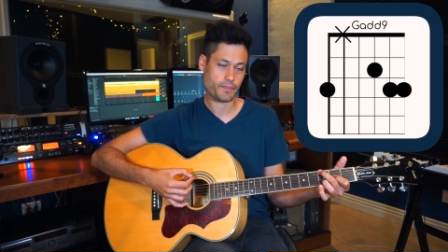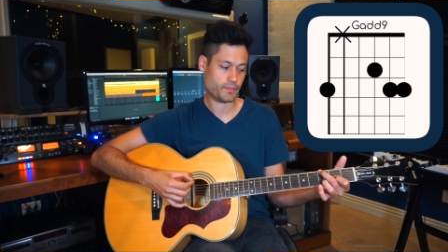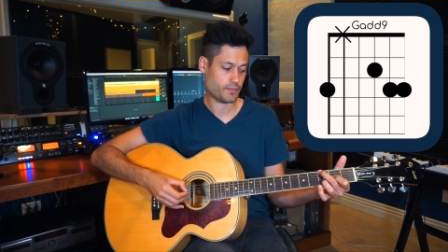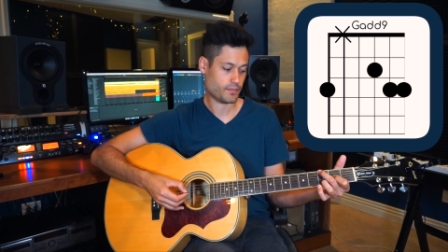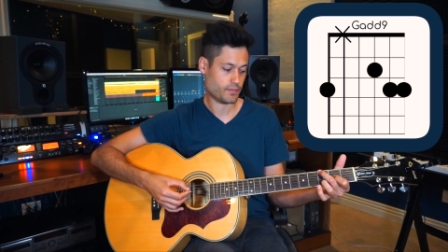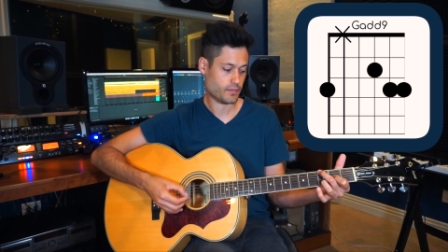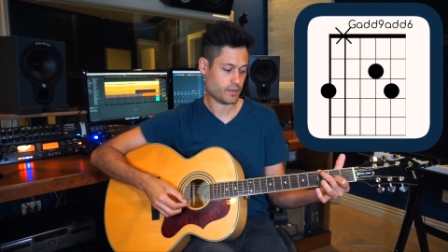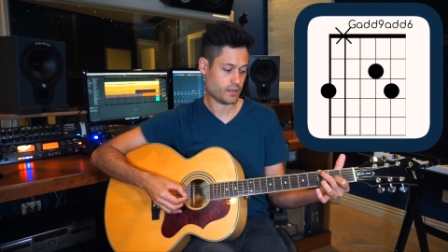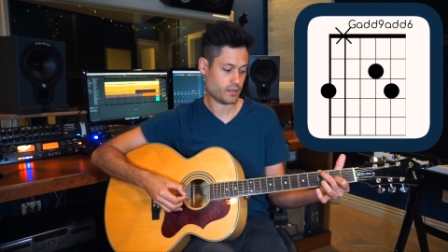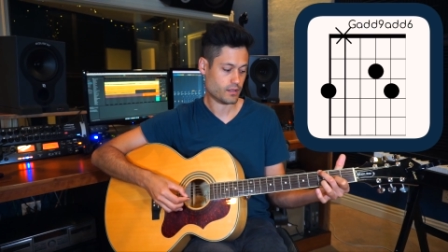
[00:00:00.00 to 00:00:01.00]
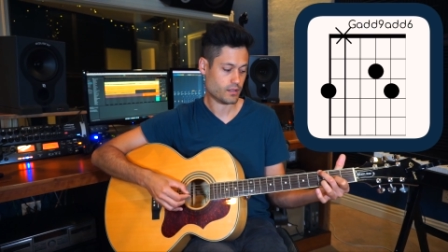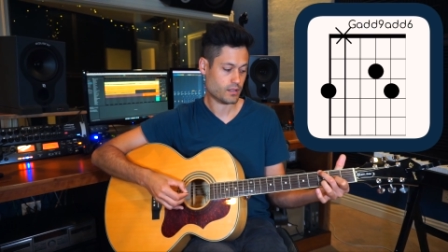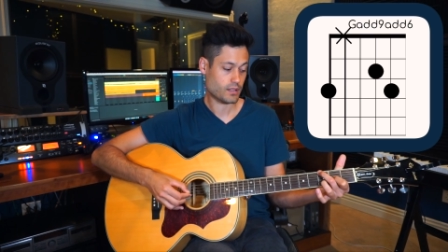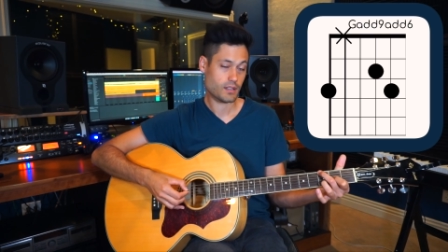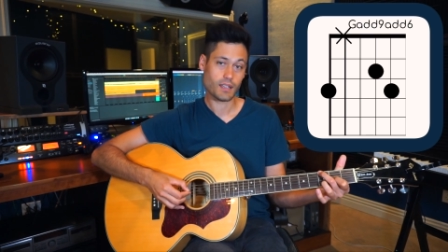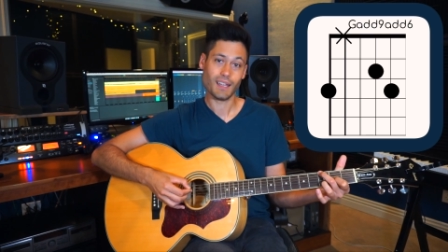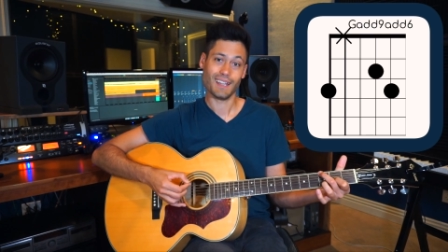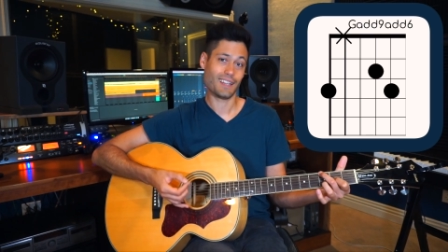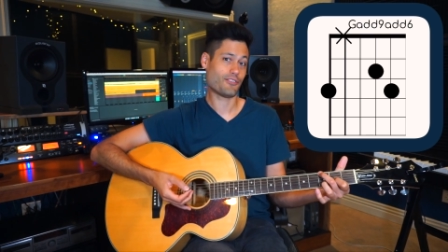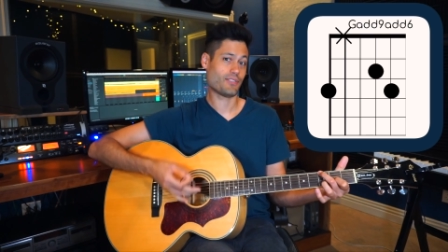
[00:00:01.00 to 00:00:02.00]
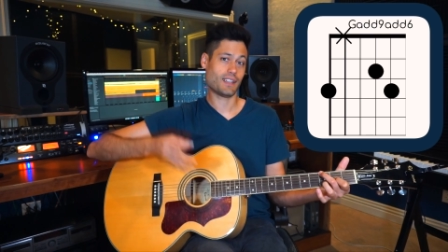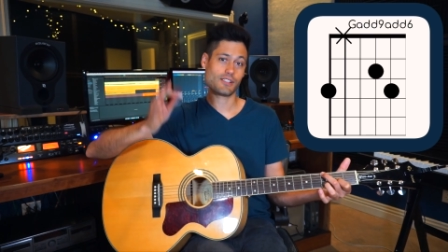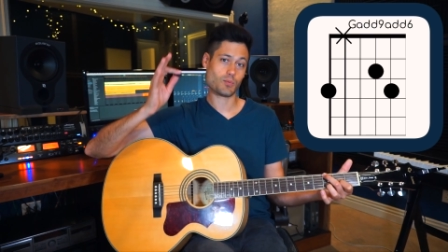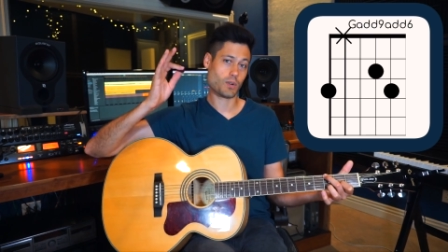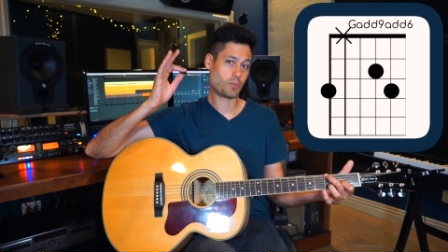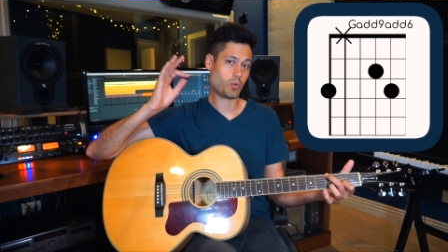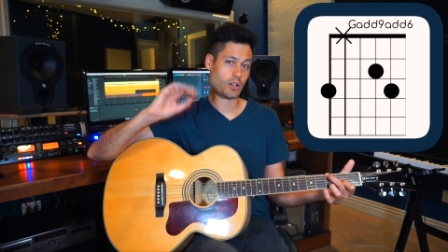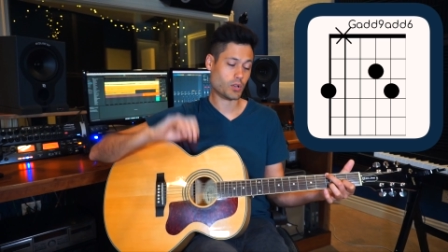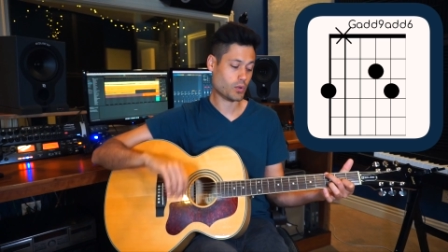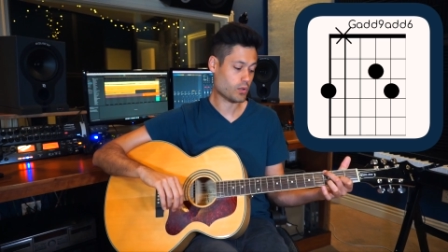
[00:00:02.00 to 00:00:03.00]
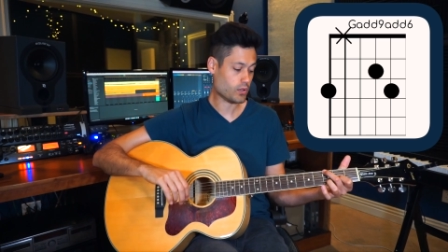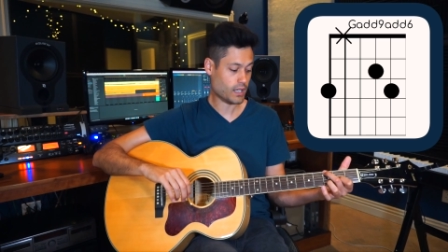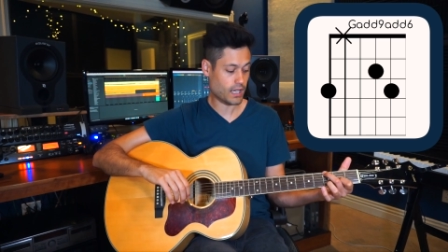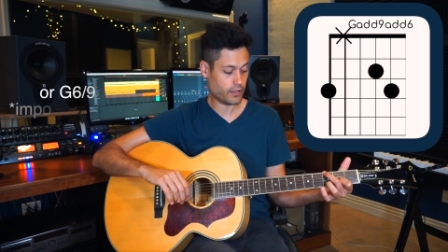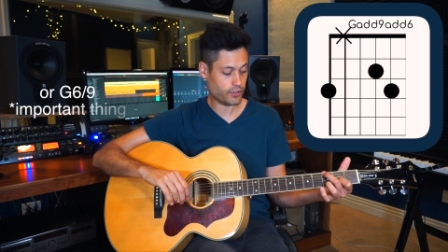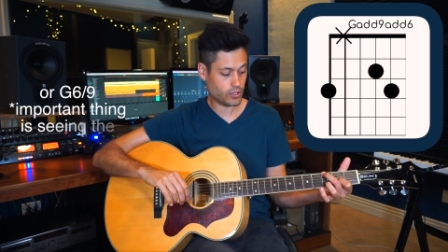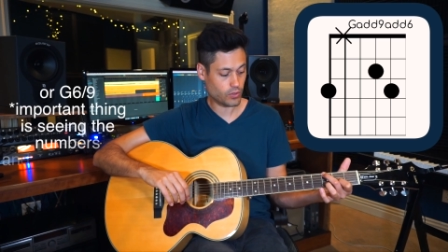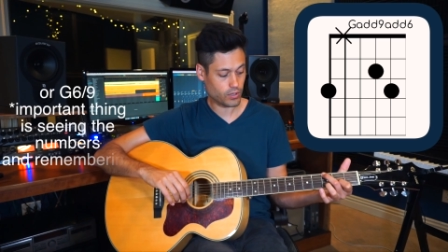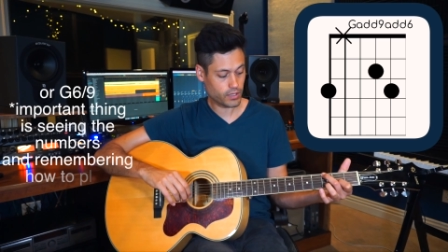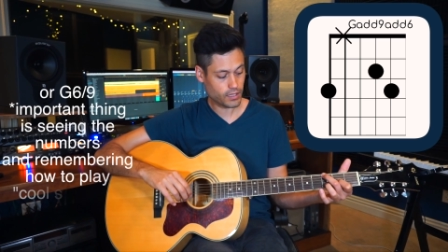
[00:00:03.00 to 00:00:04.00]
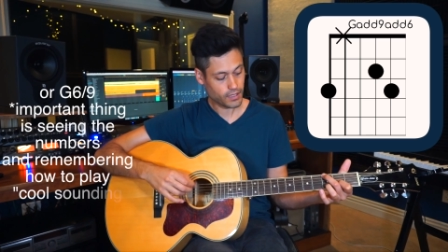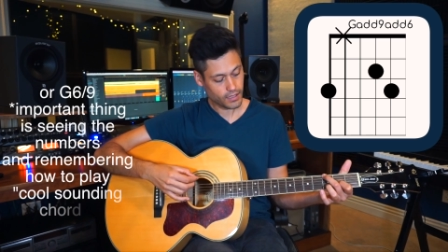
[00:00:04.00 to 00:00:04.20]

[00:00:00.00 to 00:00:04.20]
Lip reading: And there's one more cool kind of a chord.